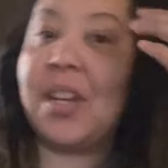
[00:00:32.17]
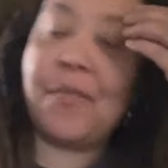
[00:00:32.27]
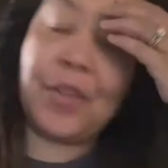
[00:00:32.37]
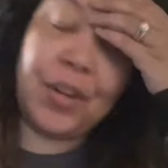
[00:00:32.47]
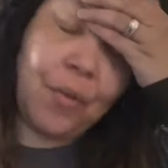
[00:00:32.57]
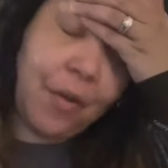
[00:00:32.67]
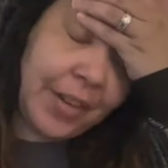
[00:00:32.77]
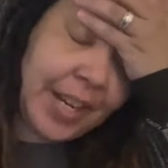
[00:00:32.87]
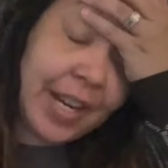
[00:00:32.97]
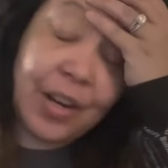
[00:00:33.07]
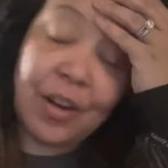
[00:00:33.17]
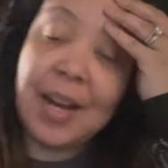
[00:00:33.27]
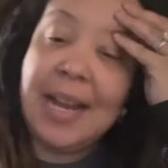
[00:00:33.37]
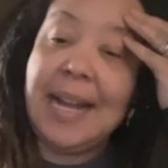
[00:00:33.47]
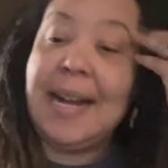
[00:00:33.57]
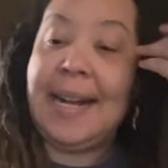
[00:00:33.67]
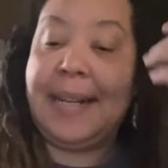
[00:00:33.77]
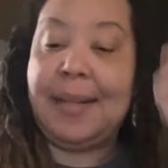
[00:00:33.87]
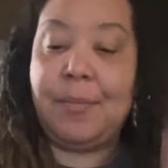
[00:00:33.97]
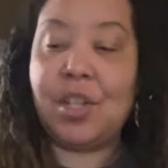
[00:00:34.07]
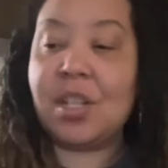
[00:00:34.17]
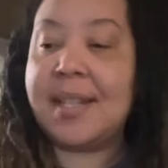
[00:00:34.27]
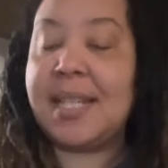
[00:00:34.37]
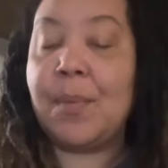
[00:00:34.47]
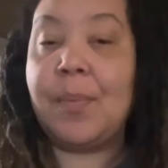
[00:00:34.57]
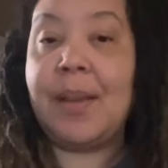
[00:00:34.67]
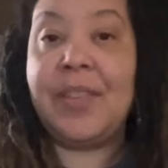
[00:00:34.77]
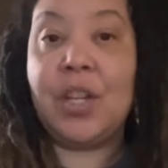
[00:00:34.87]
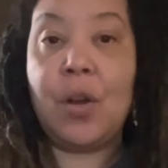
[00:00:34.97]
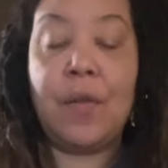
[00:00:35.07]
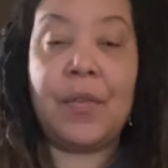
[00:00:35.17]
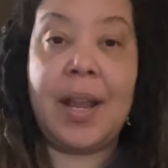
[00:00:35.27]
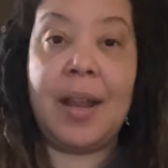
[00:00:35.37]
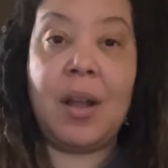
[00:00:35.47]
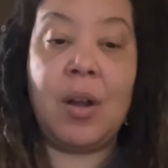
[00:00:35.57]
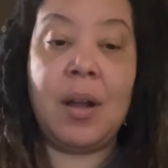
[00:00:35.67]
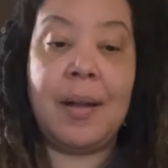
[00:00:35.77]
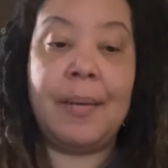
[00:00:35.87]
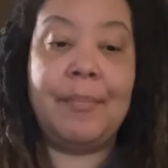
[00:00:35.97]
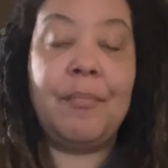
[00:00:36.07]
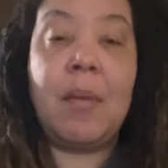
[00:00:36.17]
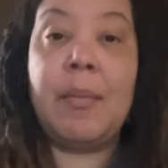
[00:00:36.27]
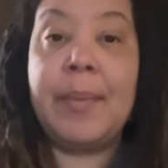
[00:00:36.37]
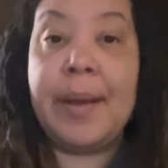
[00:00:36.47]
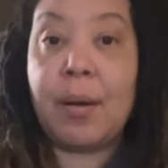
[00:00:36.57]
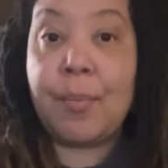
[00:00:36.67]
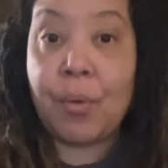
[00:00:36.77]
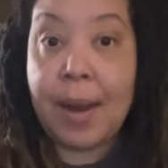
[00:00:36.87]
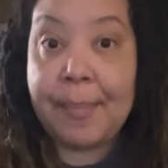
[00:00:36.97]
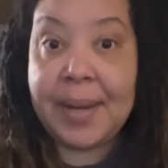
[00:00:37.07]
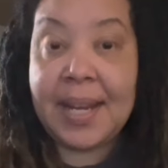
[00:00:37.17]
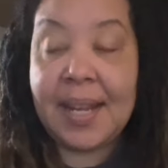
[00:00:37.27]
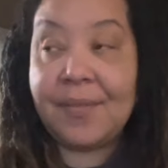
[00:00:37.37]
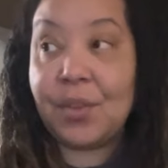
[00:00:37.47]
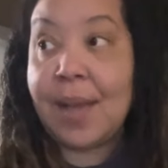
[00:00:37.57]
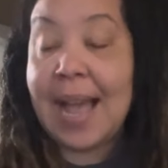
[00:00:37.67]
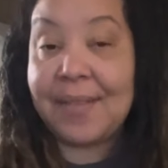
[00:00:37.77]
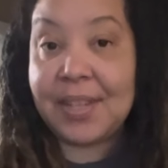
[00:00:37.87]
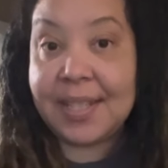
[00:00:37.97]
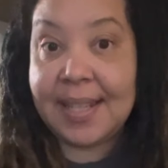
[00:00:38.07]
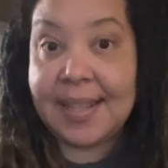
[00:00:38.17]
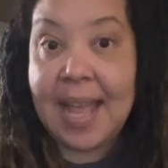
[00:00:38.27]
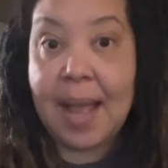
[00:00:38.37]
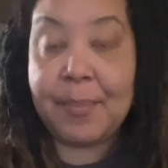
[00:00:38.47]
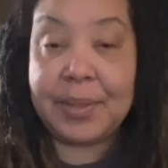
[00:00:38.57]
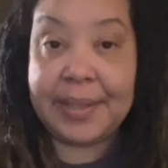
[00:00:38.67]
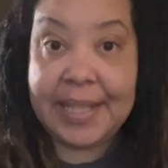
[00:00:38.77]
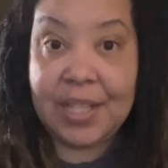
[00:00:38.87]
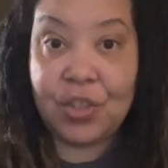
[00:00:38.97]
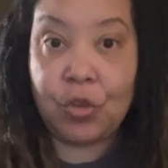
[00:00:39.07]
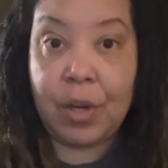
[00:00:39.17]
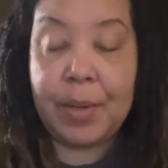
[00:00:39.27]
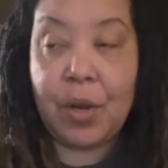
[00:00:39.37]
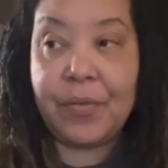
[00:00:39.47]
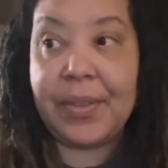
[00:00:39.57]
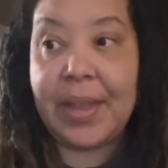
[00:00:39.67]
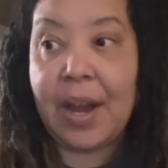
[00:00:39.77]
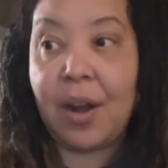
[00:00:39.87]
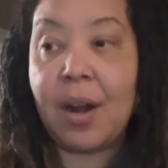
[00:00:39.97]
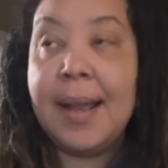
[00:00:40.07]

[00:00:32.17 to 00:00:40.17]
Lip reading: for you over here. Just got done with my video over at Mama Bear Prepping. If you haven't seen that, please join me over there.